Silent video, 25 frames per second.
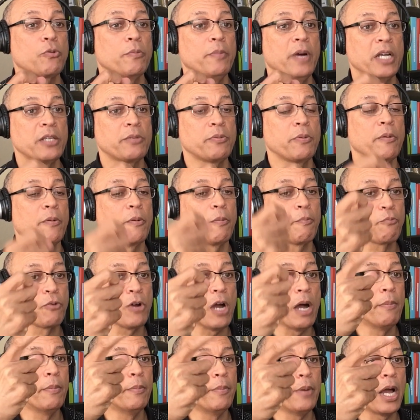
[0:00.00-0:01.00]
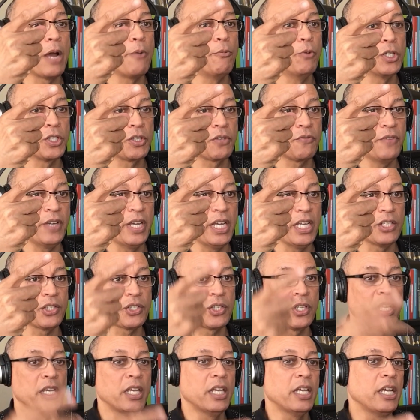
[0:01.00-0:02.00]
reminds me of a problem I once
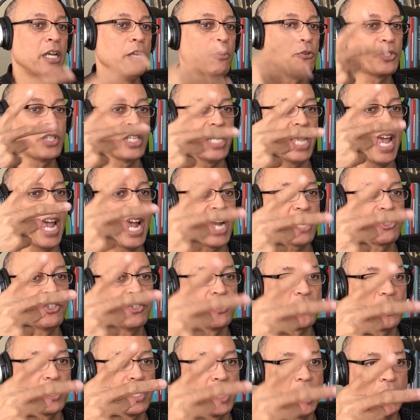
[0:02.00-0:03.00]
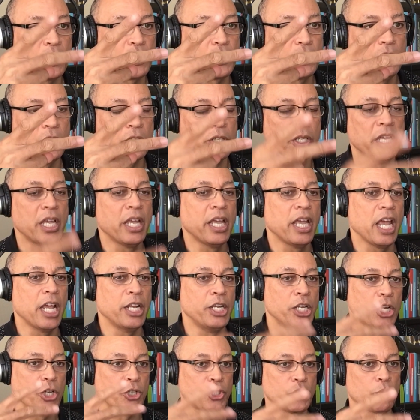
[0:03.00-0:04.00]
faced. Here's the actions that I took,
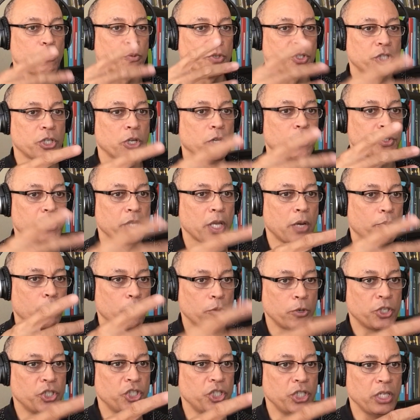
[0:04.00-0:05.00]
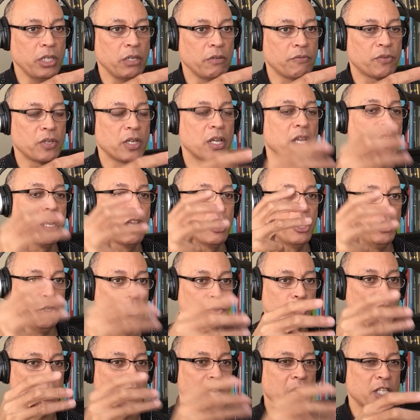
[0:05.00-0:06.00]
and here's the results that were achieved.
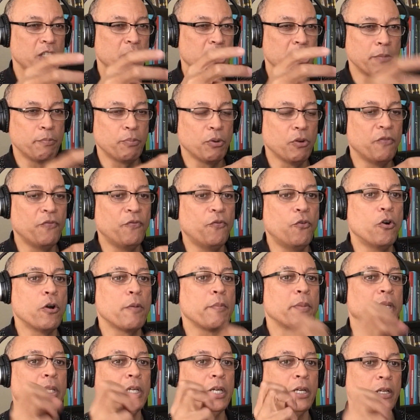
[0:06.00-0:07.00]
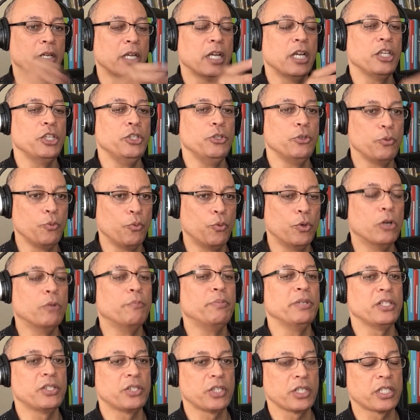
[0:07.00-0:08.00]
Using that simple formula, you
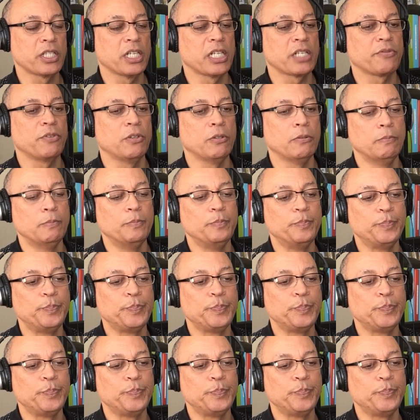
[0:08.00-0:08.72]
will be successful.